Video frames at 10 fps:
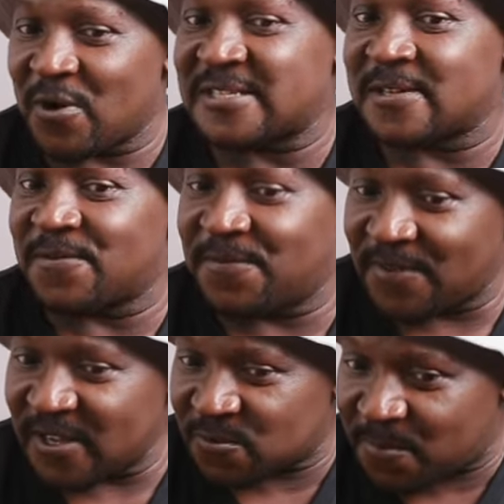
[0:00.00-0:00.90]
what's the
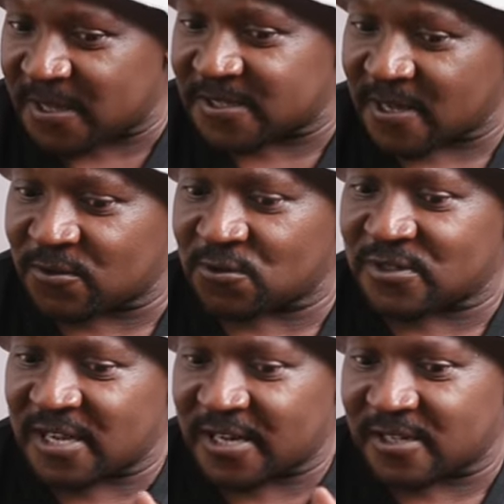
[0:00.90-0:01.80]
first place that you
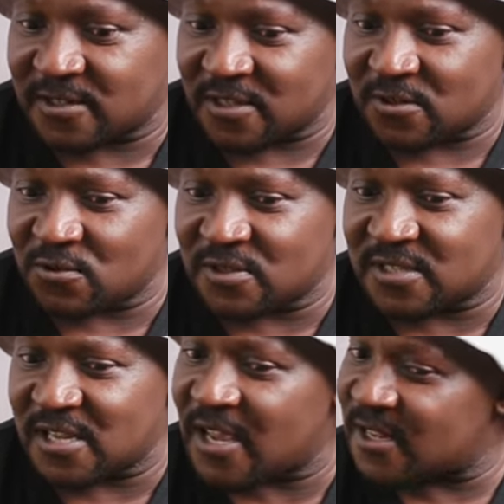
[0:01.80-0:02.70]
stayed at? Did you
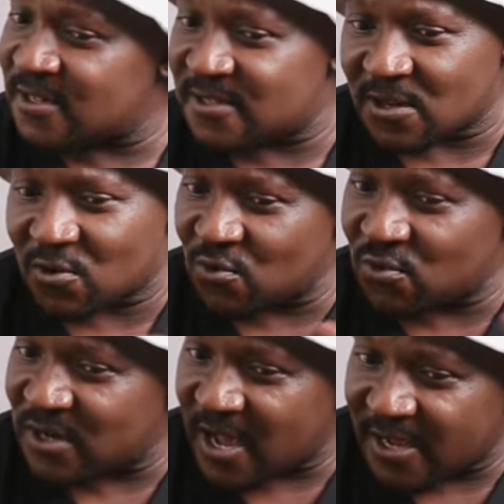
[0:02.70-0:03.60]
stay in
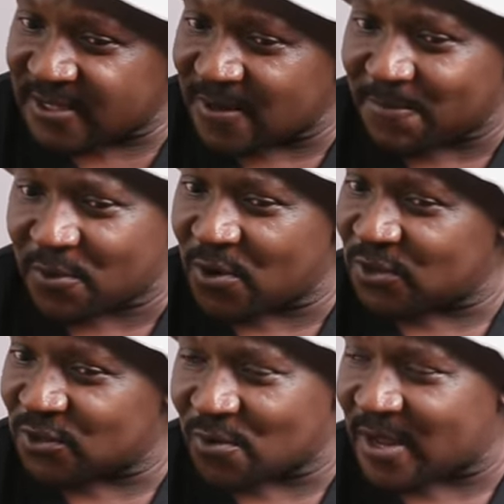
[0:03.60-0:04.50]
Secunda at some point or